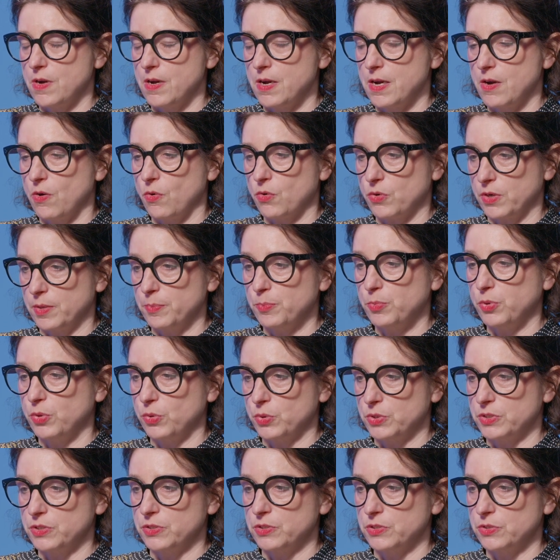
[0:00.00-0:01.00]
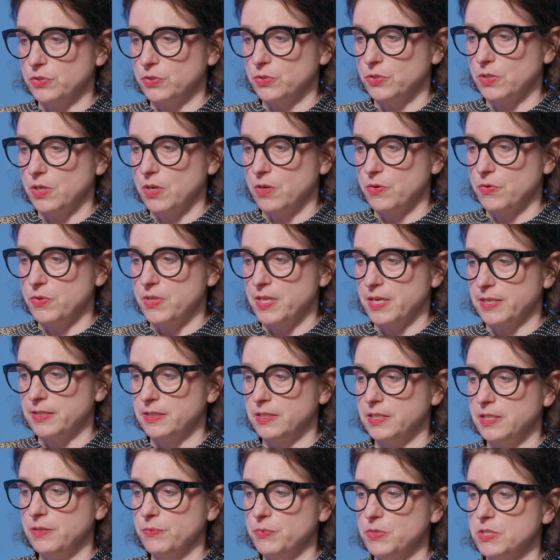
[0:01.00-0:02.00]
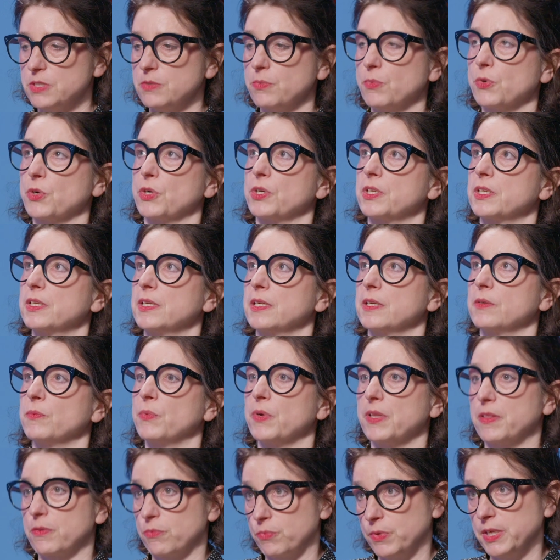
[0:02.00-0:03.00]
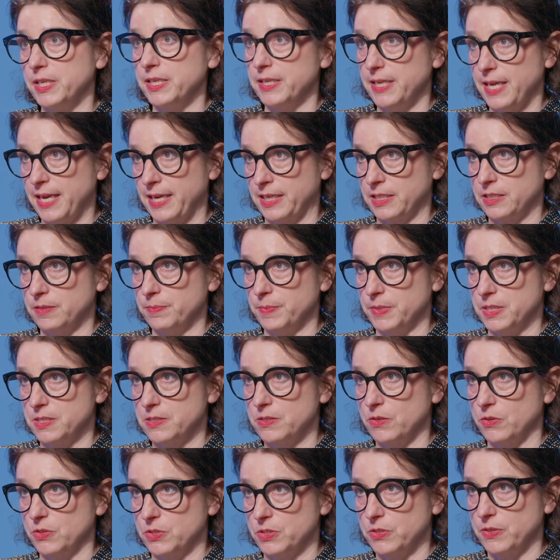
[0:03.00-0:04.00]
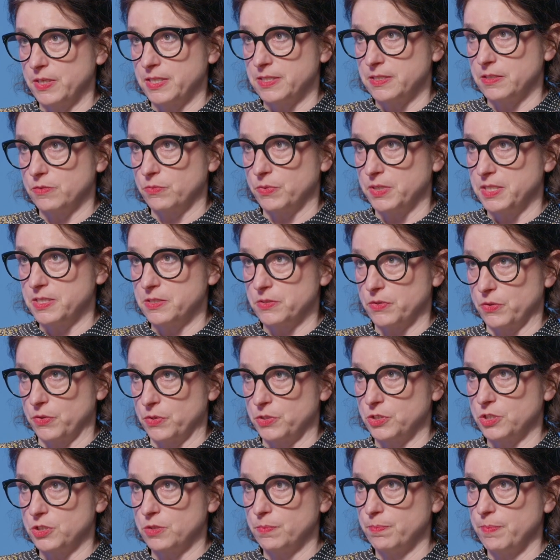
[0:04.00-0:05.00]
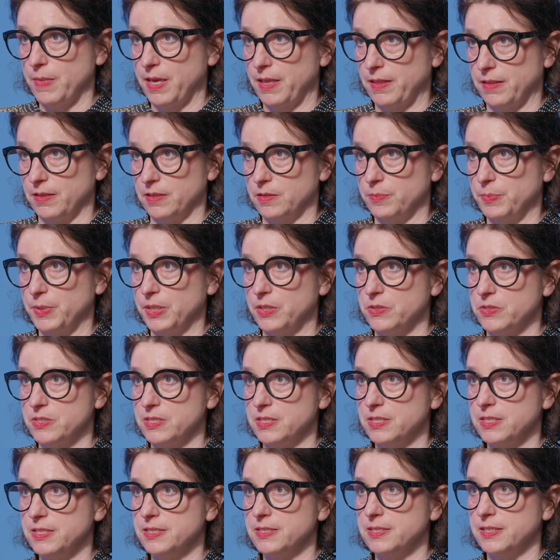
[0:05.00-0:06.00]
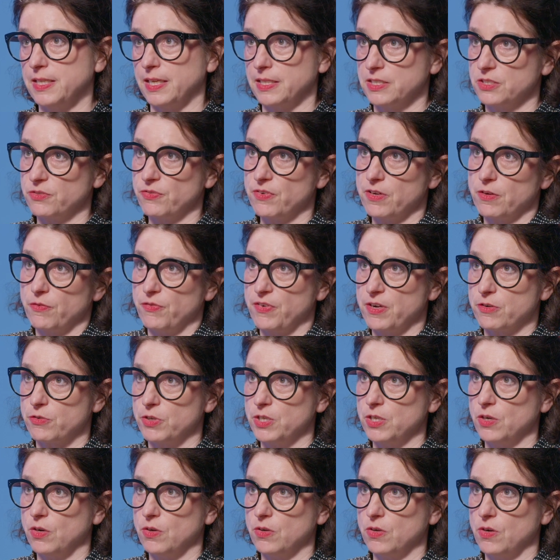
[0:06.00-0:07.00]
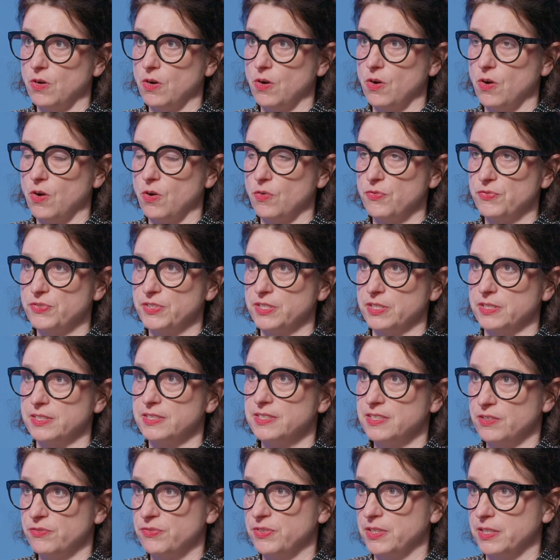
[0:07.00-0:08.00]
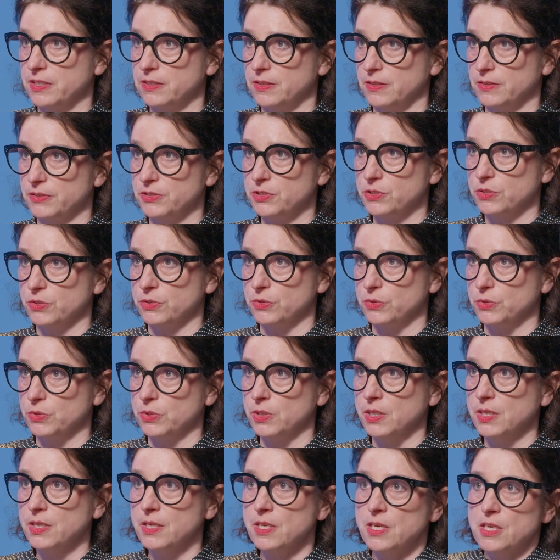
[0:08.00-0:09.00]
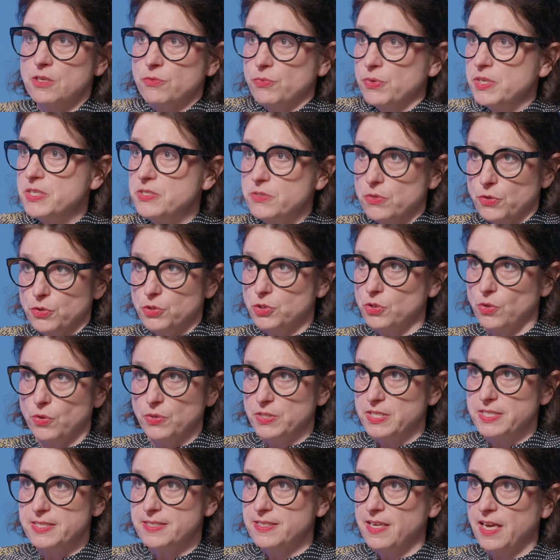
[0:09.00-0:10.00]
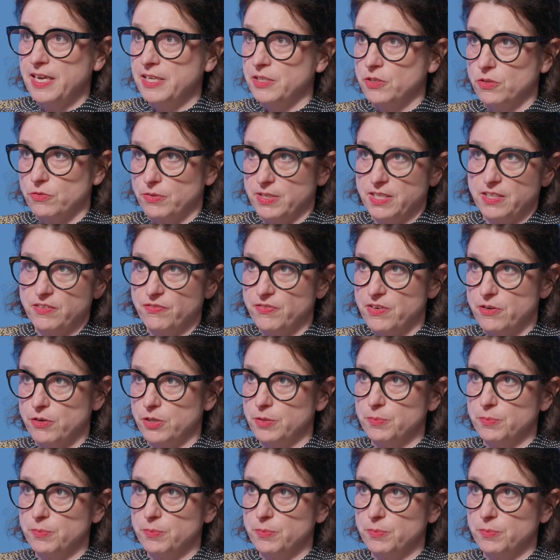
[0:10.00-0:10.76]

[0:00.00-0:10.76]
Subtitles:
or important to know that he was working with reenactments also as a research method, because these things are very often difficult to research on site or at the very